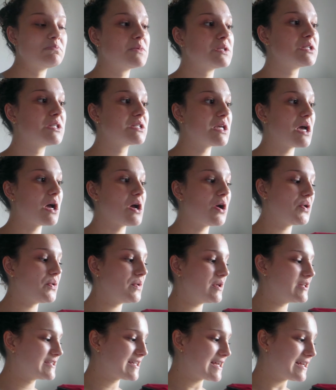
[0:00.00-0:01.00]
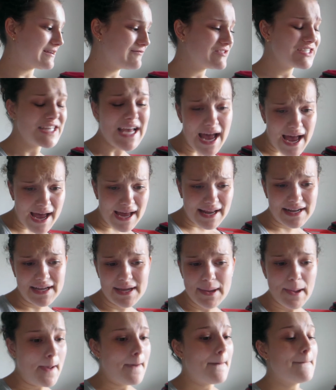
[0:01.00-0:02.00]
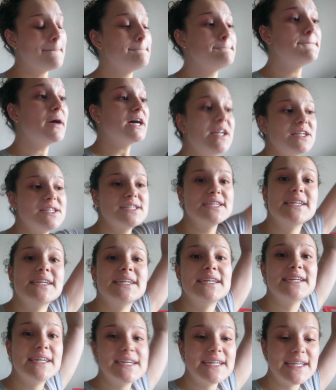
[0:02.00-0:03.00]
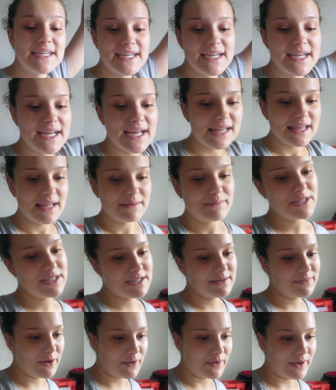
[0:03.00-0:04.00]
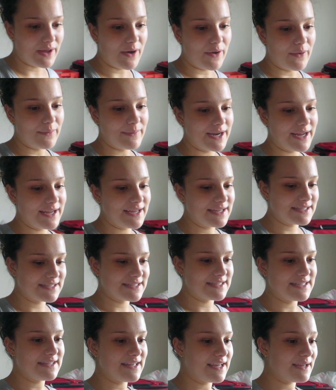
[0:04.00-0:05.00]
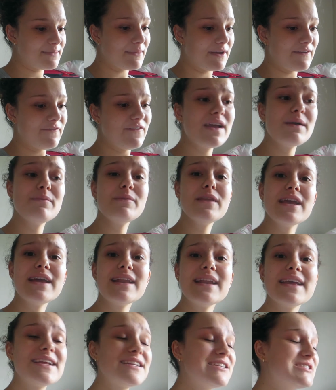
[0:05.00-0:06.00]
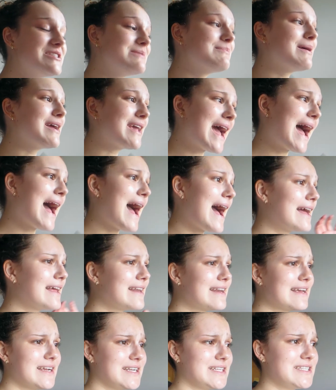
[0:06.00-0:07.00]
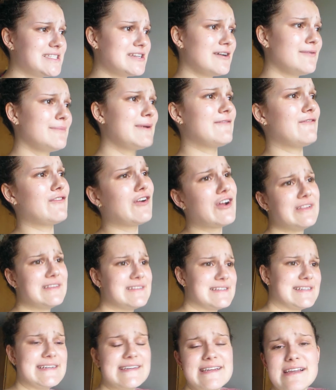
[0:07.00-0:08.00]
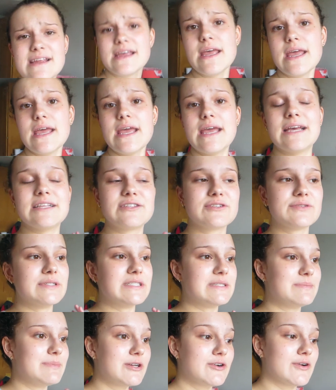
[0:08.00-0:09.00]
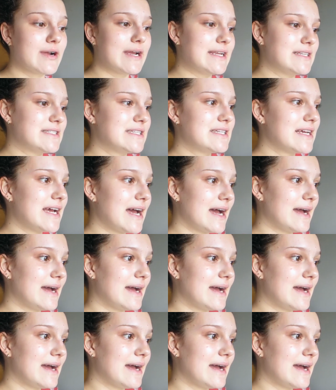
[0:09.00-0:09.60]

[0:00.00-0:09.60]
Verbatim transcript: So it's kind of sad, but that means I'm going home and I get to see like my family and I get to see my cat and I get to see all my friends and it's going to be great.